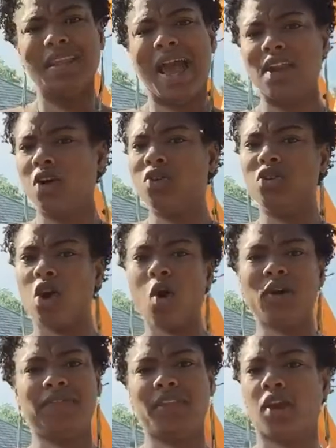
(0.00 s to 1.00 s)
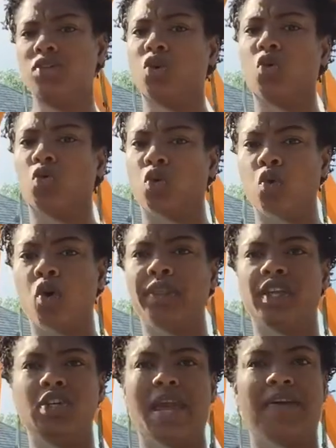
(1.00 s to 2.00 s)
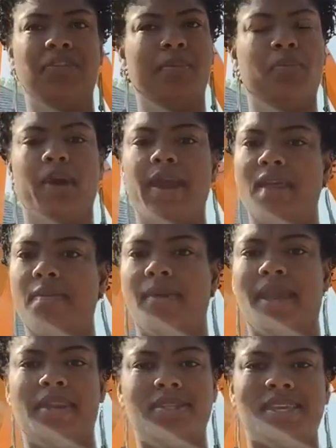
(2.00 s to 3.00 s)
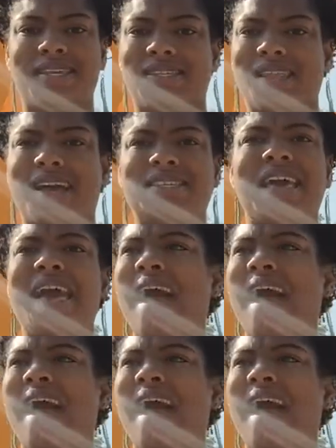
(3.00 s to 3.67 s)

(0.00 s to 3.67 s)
I don't know if there's a rule that you have to braid and band the test locks.